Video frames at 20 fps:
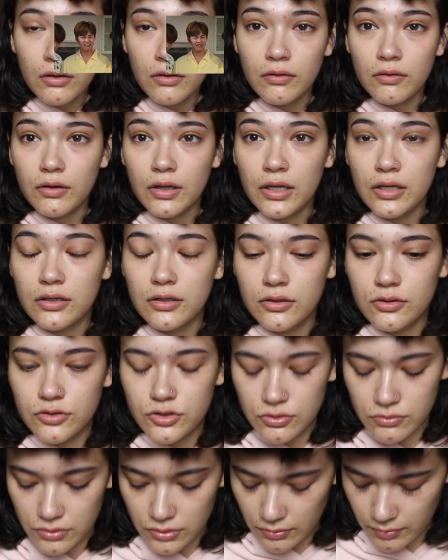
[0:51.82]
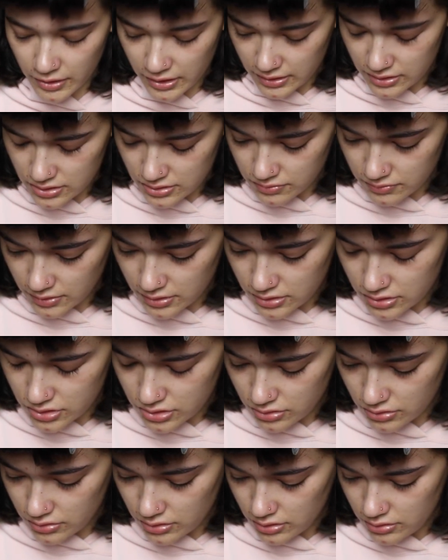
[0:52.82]
than usual, but I just want to
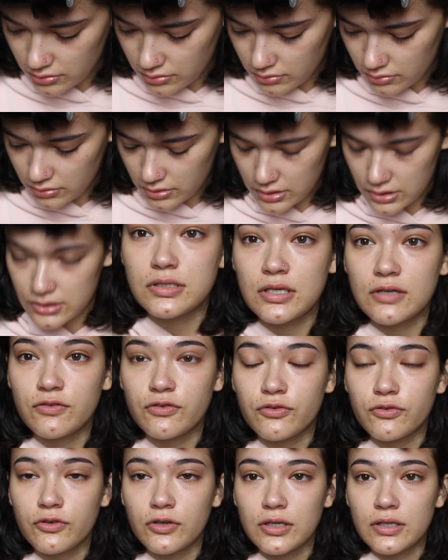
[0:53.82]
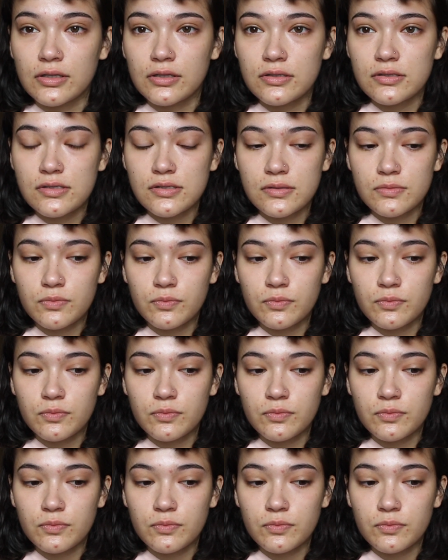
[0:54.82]
show you the difference